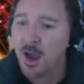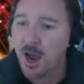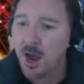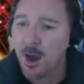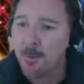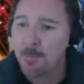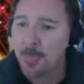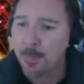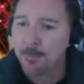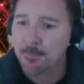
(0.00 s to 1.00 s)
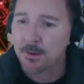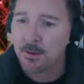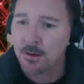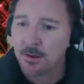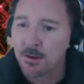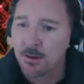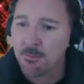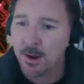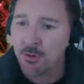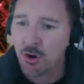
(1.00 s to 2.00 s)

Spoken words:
Matt